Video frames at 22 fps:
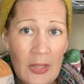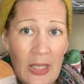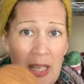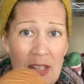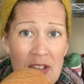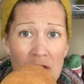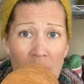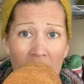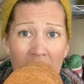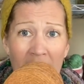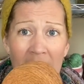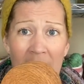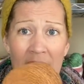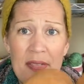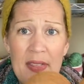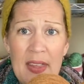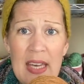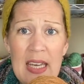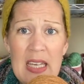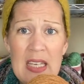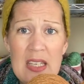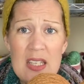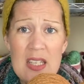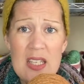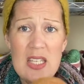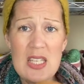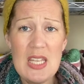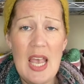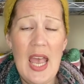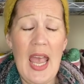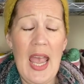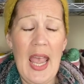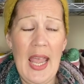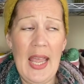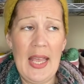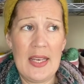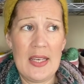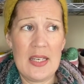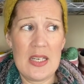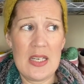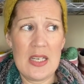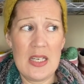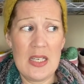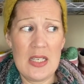so I had these
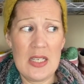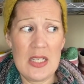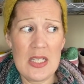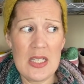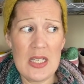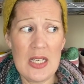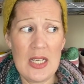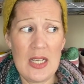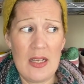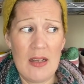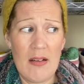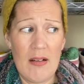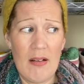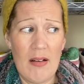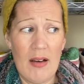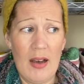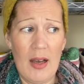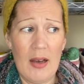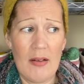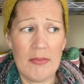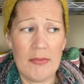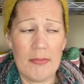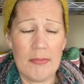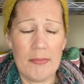and I,